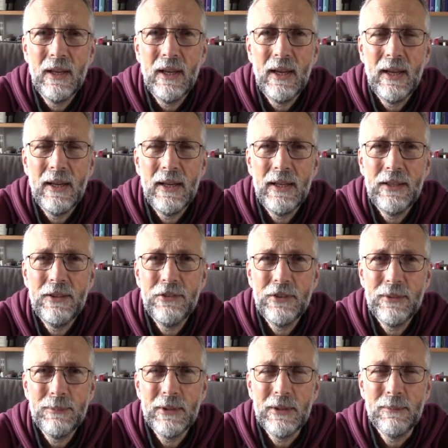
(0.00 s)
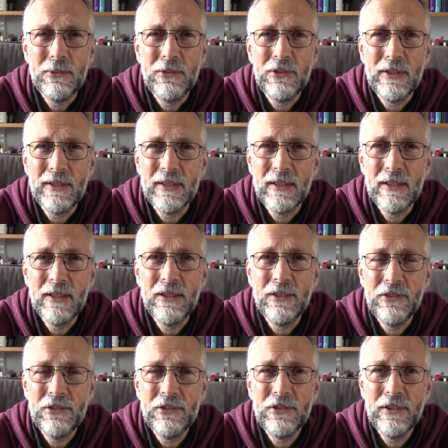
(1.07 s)
And sometimes in our
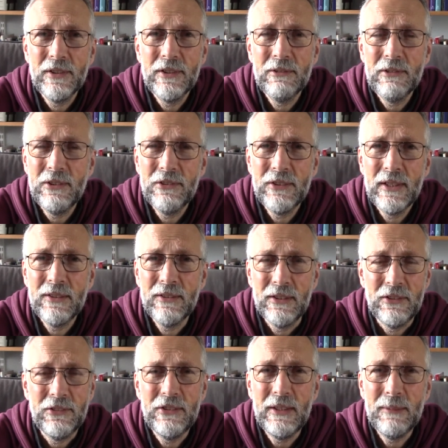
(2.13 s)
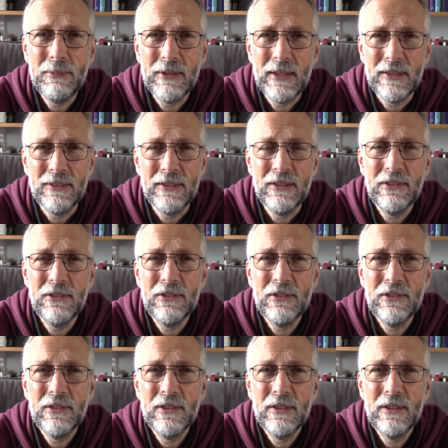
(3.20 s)
hearts there is sadness, deep sadness.
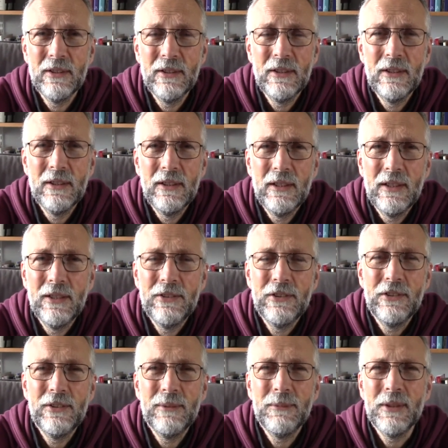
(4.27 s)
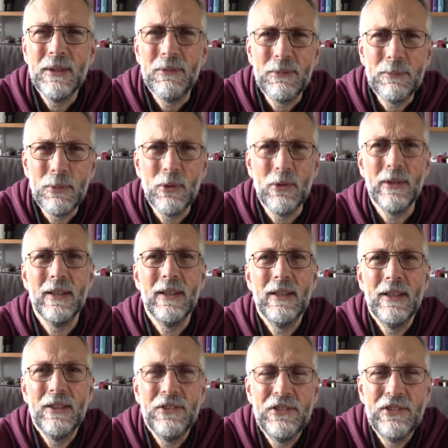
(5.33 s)
And so sometimes pouring our
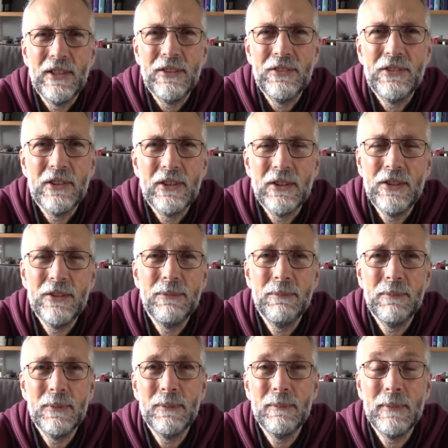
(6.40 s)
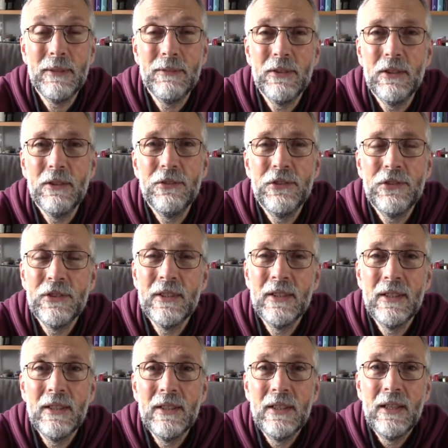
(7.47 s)
hearts out to God involves
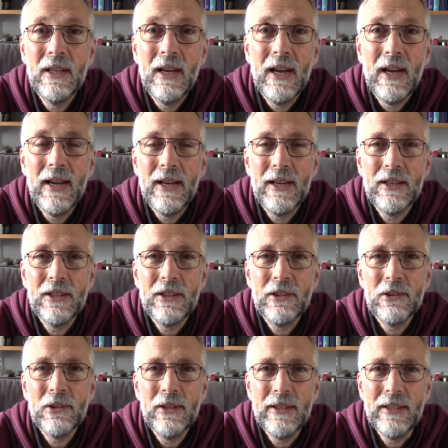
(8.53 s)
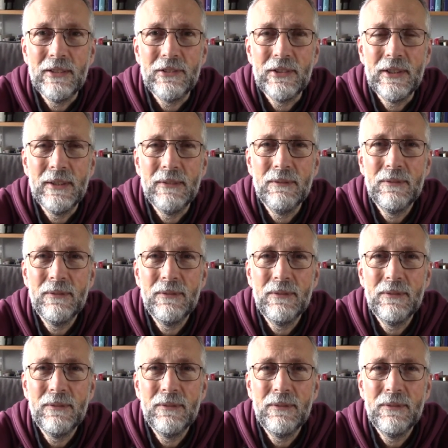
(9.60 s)
crying to Him.